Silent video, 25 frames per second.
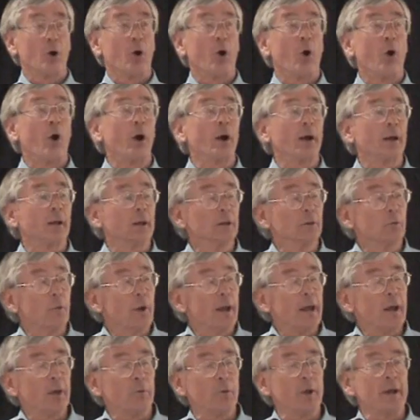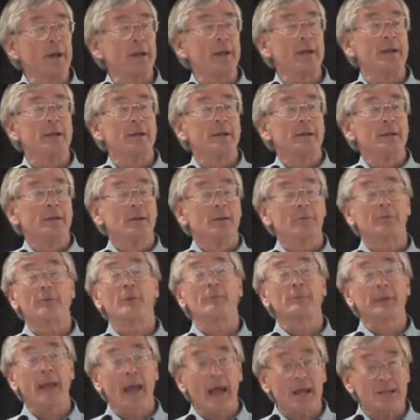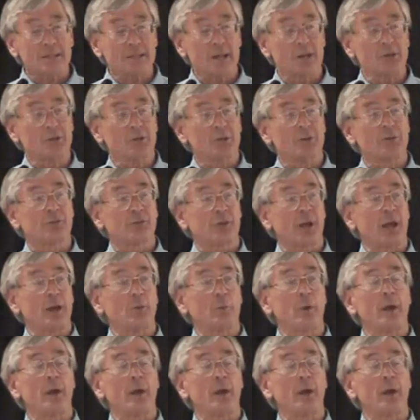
Oil, from gas I should say,